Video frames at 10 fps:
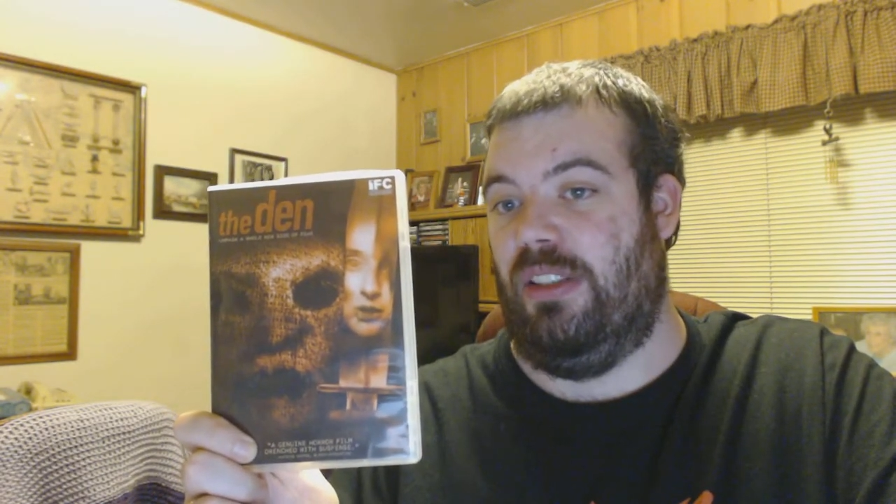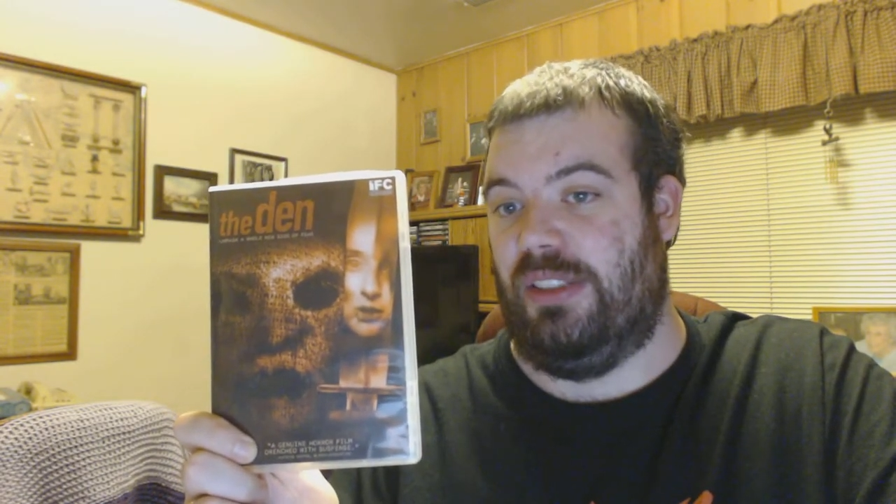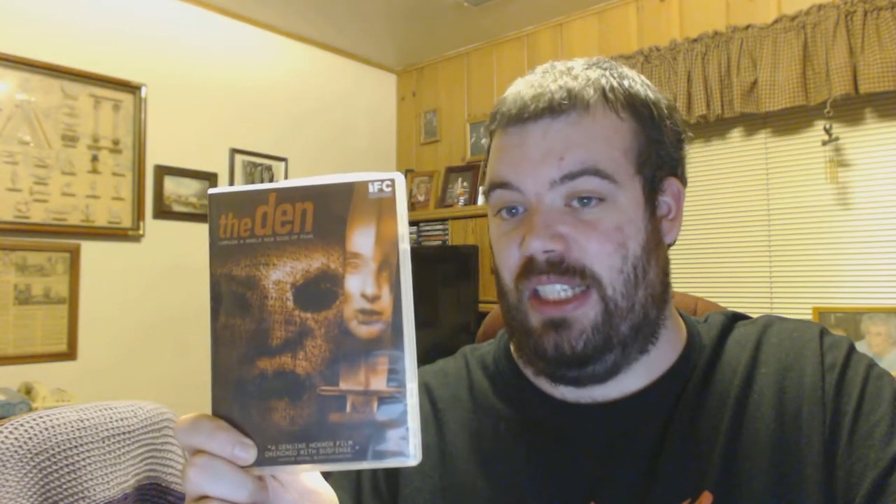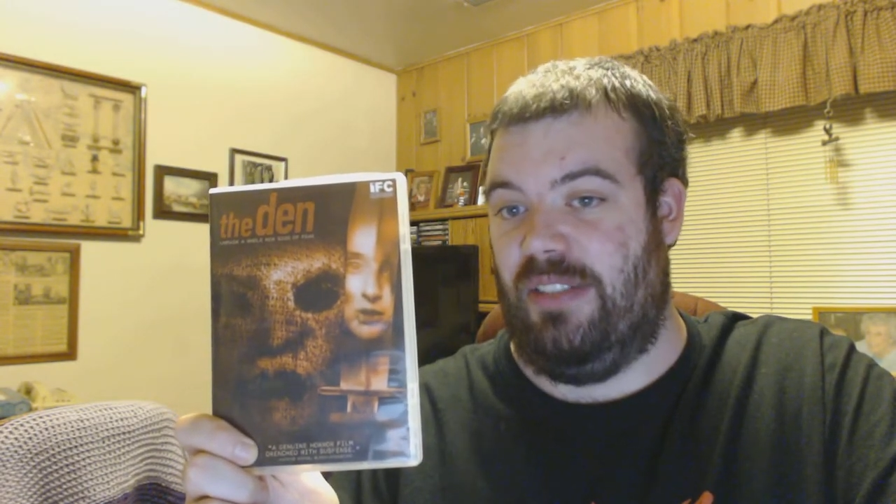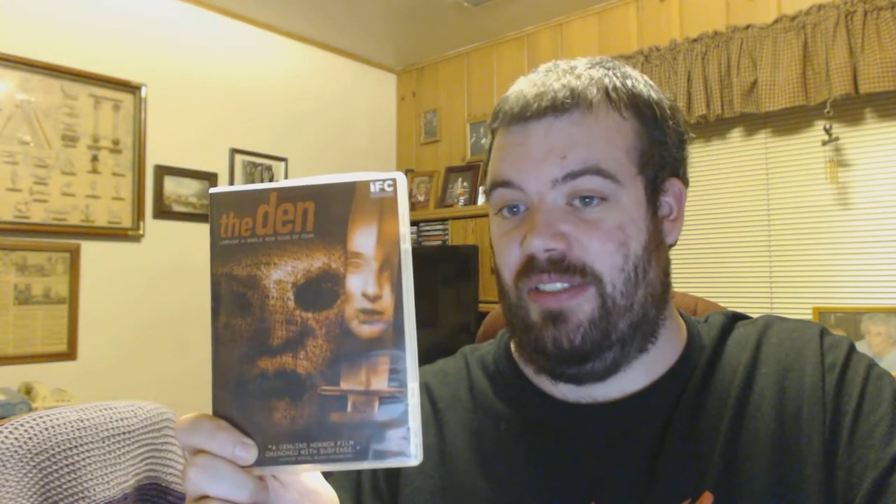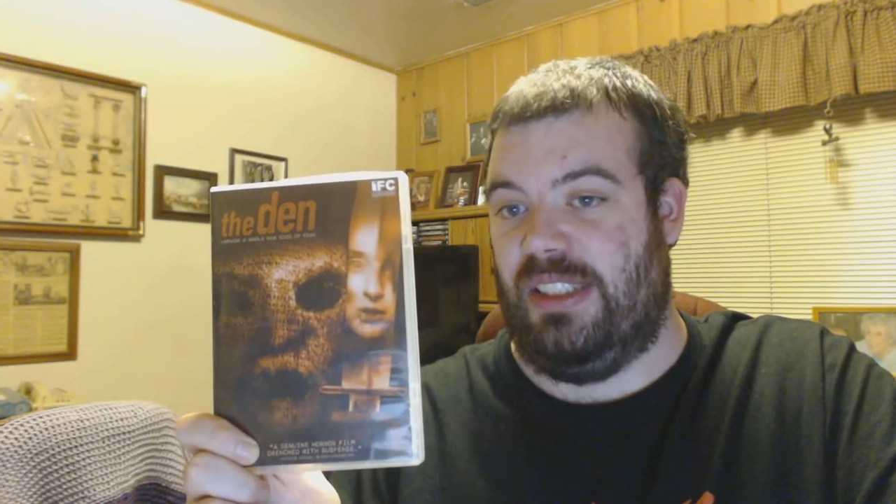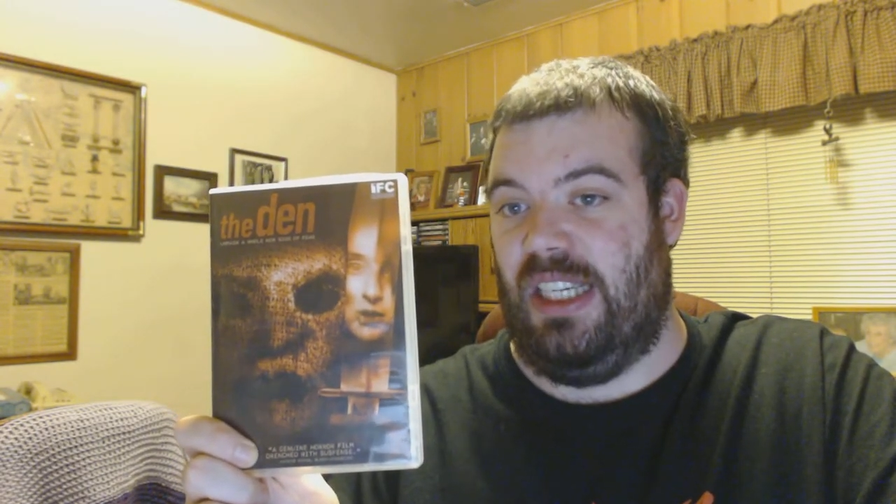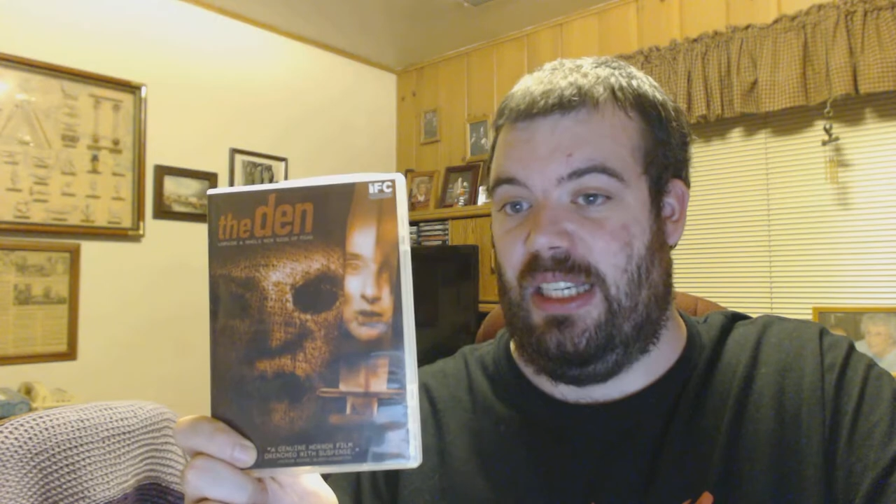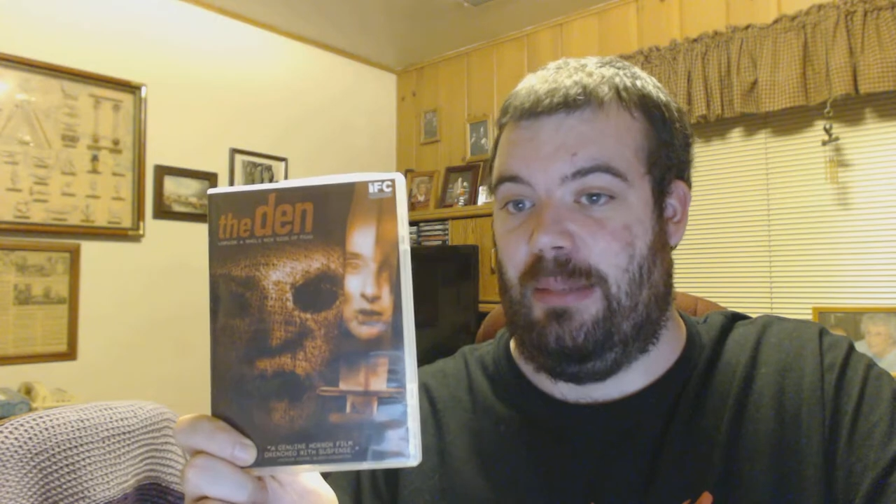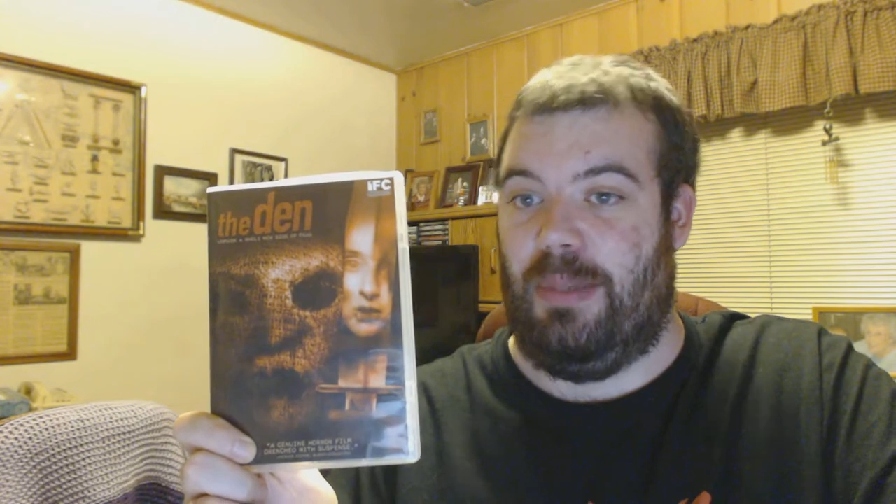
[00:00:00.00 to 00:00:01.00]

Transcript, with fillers: on DVD,